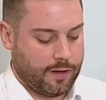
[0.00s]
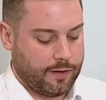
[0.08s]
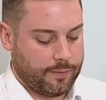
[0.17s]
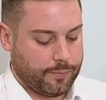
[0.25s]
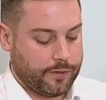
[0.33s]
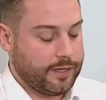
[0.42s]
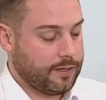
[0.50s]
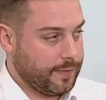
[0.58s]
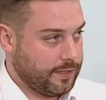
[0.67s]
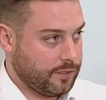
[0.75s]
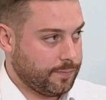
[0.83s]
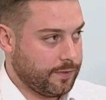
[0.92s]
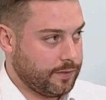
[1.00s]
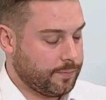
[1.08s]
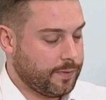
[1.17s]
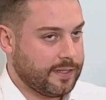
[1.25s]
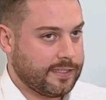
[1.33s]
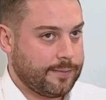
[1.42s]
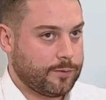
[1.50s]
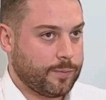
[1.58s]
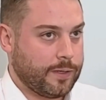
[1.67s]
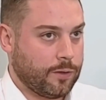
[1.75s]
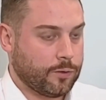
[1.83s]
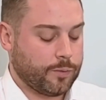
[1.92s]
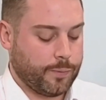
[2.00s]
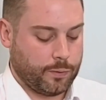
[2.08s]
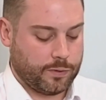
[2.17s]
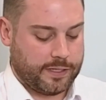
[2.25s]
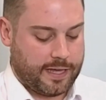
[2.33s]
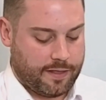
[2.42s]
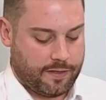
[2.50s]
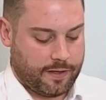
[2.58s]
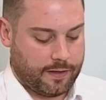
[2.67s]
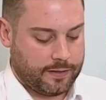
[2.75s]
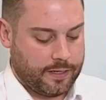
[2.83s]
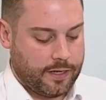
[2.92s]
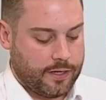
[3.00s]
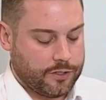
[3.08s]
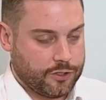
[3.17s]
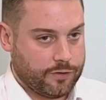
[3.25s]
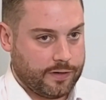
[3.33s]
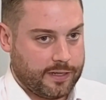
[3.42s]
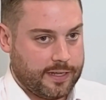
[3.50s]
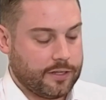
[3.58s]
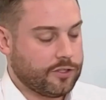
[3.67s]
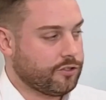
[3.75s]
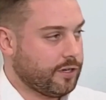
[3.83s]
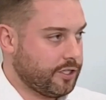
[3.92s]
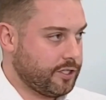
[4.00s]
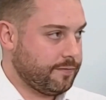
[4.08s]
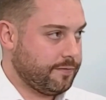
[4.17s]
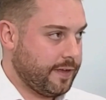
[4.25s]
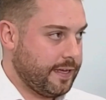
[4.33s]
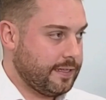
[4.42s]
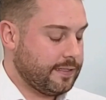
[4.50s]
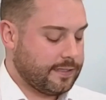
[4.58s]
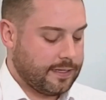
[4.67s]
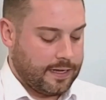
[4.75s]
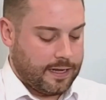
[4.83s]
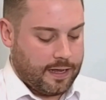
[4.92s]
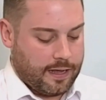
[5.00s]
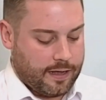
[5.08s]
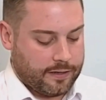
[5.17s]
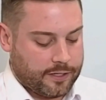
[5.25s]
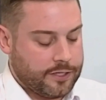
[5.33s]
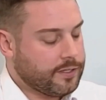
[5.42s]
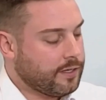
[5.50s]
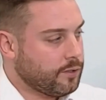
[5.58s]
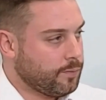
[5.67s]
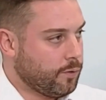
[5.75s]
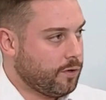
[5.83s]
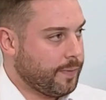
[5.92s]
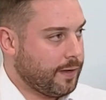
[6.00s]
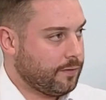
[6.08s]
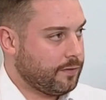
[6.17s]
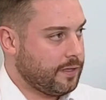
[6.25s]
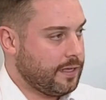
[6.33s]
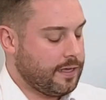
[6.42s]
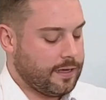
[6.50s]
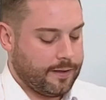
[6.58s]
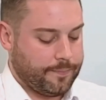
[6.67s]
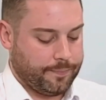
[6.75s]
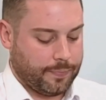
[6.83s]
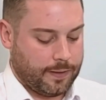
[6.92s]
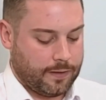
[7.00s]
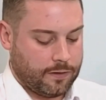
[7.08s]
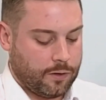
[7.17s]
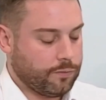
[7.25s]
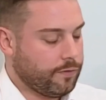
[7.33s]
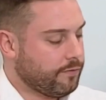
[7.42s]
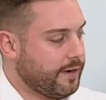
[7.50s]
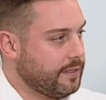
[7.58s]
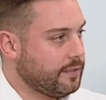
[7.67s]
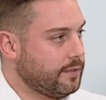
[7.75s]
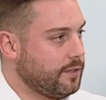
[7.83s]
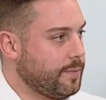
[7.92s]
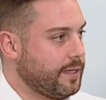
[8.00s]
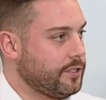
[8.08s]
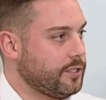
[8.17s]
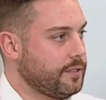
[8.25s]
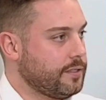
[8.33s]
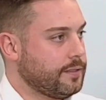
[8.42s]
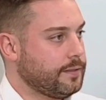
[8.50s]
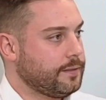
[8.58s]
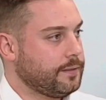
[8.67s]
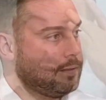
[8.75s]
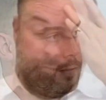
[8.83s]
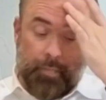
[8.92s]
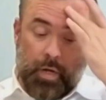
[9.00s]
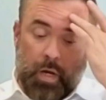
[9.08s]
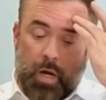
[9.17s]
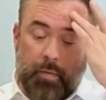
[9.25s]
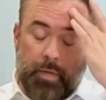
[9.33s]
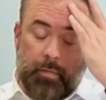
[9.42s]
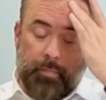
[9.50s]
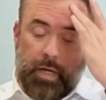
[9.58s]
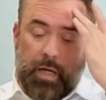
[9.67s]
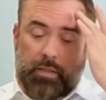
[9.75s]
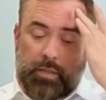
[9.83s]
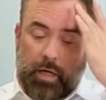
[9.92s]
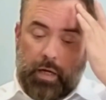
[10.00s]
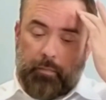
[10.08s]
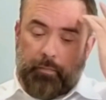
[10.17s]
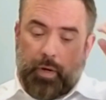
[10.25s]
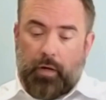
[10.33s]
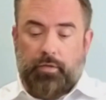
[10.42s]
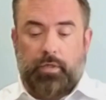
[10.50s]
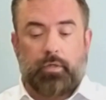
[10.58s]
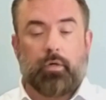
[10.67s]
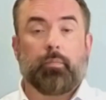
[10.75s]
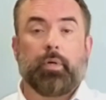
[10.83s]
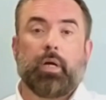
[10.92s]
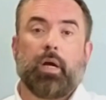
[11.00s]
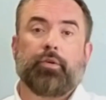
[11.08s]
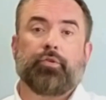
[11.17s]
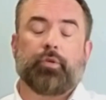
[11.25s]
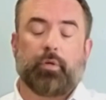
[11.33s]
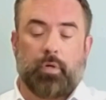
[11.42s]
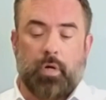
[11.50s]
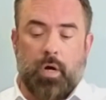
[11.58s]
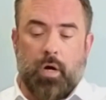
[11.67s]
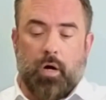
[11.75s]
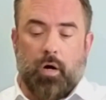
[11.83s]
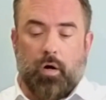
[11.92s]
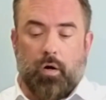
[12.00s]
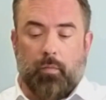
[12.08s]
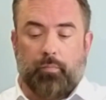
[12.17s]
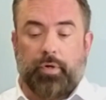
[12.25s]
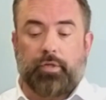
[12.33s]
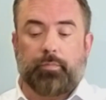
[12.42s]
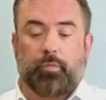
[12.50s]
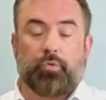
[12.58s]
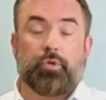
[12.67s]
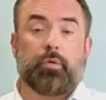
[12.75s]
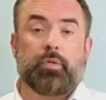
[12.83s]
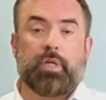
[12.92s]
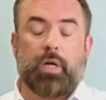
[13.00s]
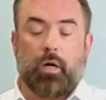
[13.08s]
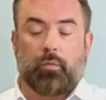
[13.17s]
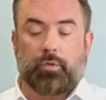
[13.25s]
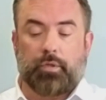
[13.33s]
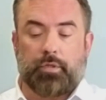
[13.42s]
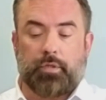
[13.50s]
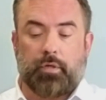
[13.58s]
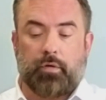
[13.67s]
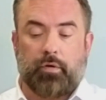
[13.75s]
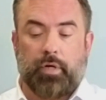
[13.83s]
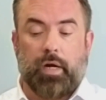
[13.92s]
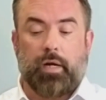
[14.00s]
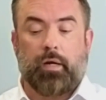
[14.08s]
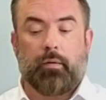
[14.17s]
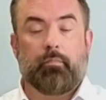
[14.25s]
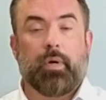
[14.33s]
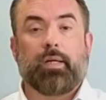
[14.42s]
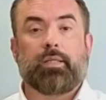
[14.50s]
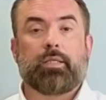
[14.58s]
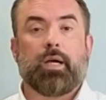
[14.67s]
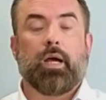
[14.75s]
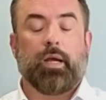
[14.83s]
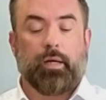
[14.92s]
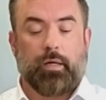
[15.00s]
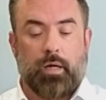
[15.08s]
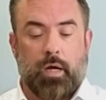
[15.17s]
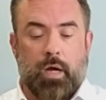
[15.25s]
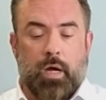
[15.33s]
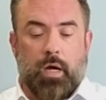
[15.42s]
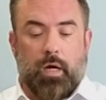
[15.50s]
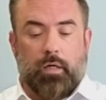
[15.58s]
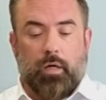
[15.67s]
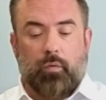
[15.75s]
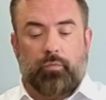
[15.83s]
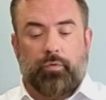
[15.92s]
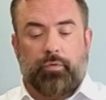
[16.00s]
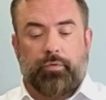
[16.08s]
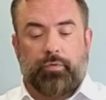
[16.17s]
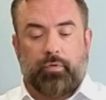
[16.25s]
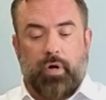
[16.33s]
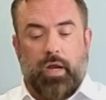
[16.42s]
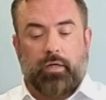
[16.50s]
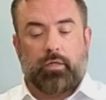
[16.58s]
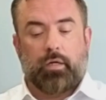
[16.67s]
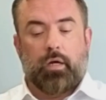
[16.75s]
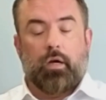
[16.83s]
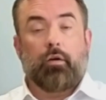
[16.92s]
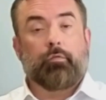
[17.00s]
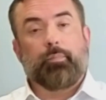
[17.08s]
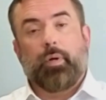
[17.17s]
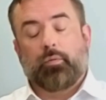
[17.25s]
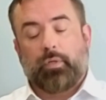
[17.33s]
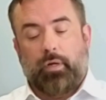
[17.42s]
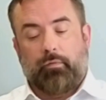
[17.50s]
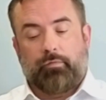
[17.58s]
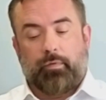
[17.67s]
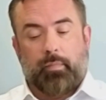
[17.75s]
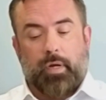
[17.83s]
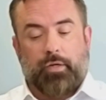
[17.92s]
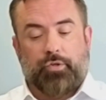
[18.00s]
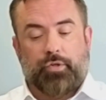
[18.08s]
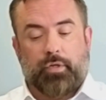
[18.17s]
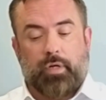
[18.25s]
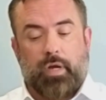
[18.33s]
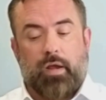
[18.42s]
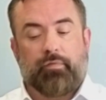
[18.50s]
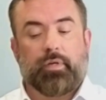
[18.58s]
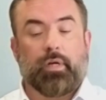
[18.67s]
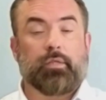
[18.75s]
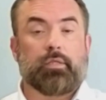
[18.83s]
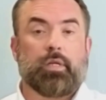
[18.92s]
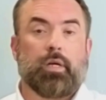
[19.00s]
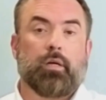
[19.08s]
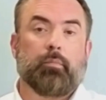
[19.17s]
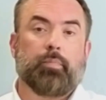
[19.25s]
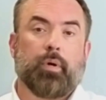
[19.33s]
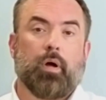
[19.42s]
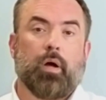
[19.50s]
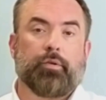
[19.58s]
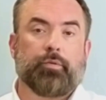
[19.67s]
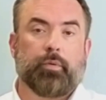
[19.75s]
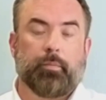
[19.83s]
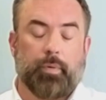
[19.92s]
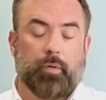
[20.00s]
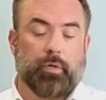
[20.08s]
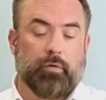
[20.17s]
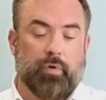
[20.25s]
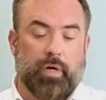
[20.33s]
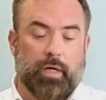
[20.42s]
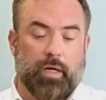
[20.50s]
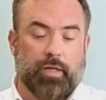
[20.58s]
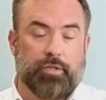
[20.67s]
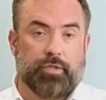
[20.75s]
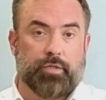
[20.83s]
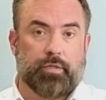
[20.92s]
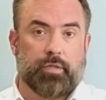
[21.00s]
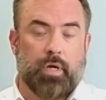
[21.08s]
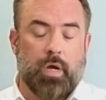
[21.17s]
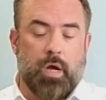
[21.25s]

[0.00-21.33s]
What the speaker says: are pre-commencement, but there seems to be a lot to pull together during the construction phase. Can you tell us more about the golden thread you mentioned? Yeah, I mean the BSA imposes an obligation on principal duty holders to create and maintain a golden thread of building information evidencing compliance with the building regulations.